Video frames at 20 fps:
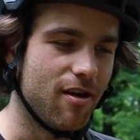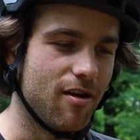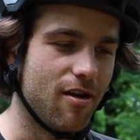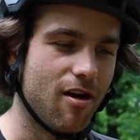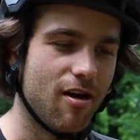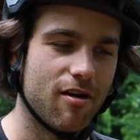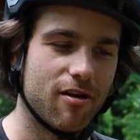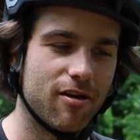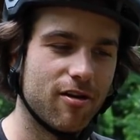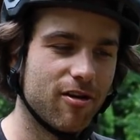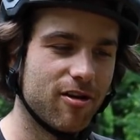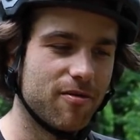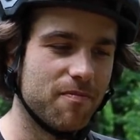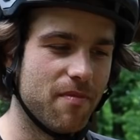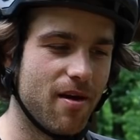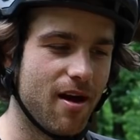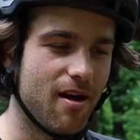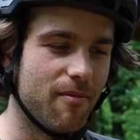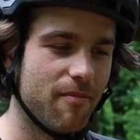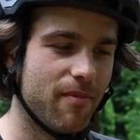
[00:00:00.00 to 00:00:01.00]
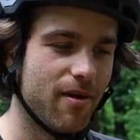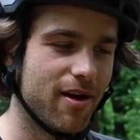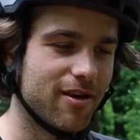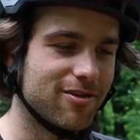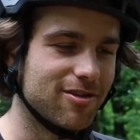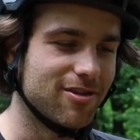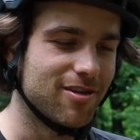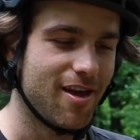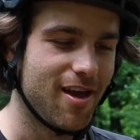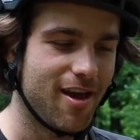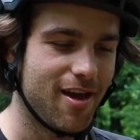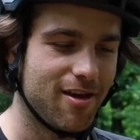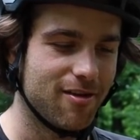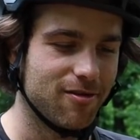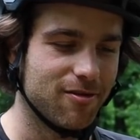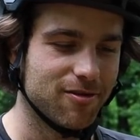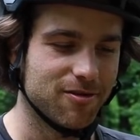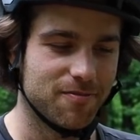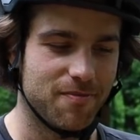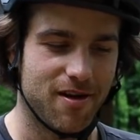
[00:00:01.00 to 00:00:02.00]
a good mountain bike just
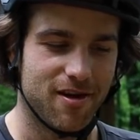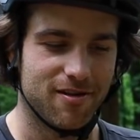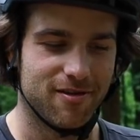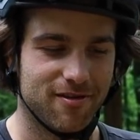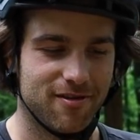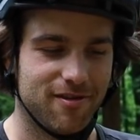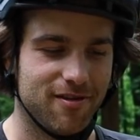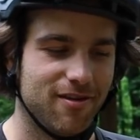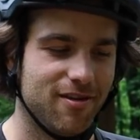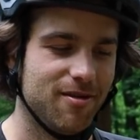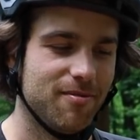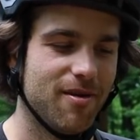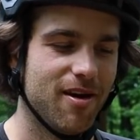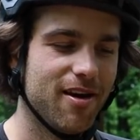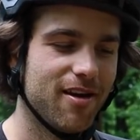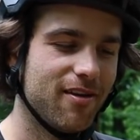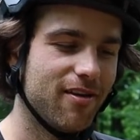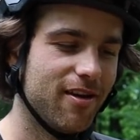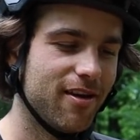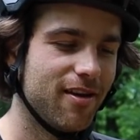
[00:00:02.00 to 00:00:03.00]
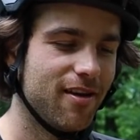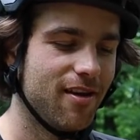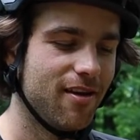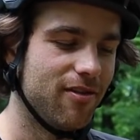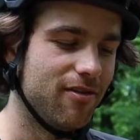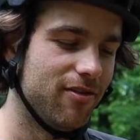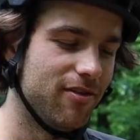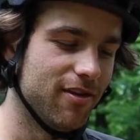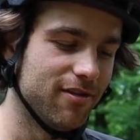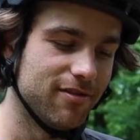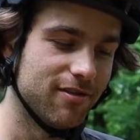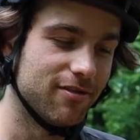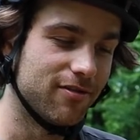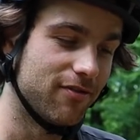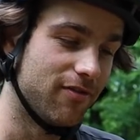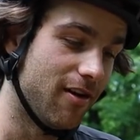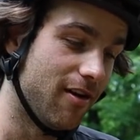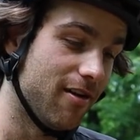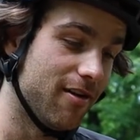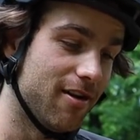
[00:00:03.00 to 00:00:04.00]
handles better than an e-bike. Like, this is
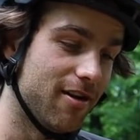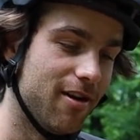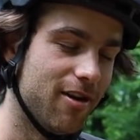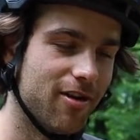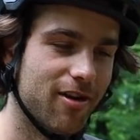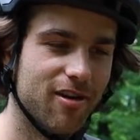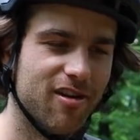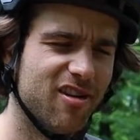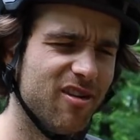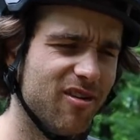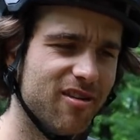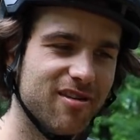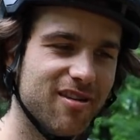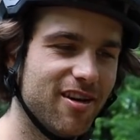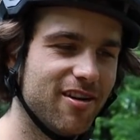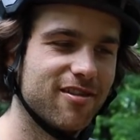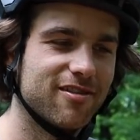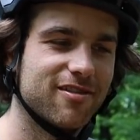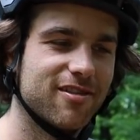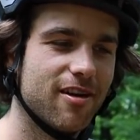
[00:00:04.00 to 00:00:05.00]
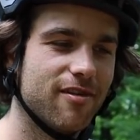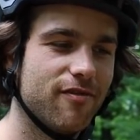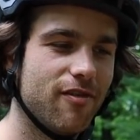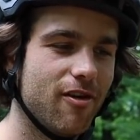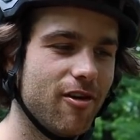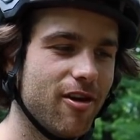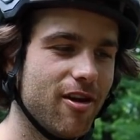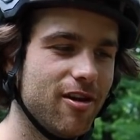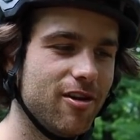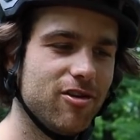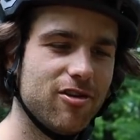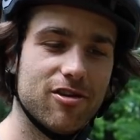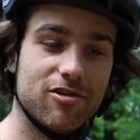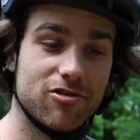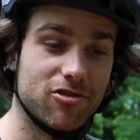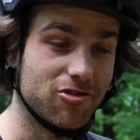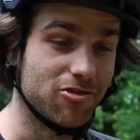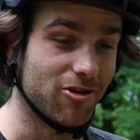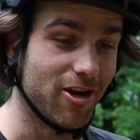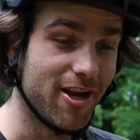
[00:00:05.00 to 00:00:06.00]
fun and you can do a ton of stuff on it and you can
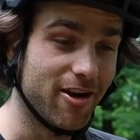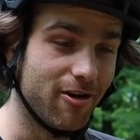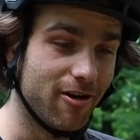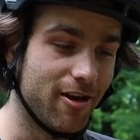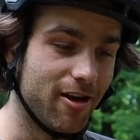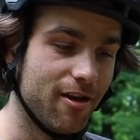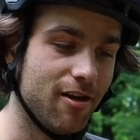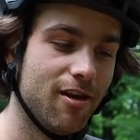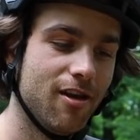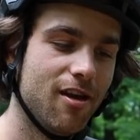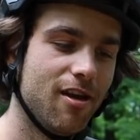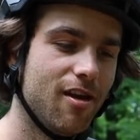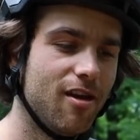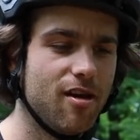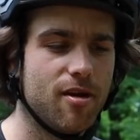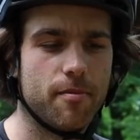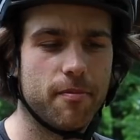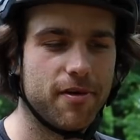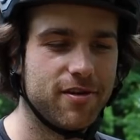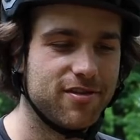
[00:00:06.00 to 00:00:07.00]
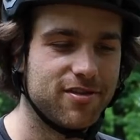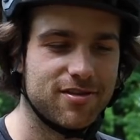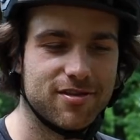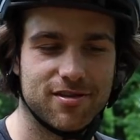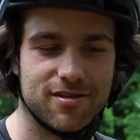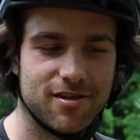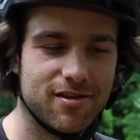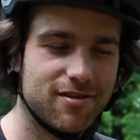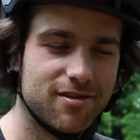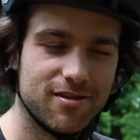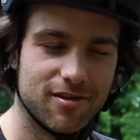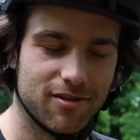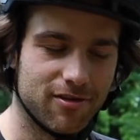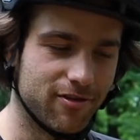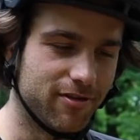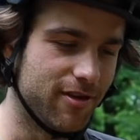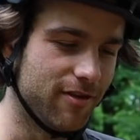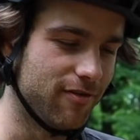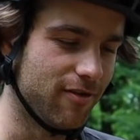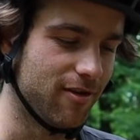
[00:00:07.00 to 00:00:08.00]
shred on it, but it's a
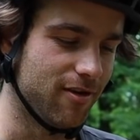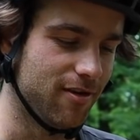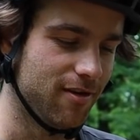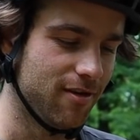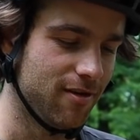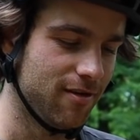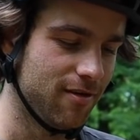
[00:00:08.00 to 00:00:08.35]
little different.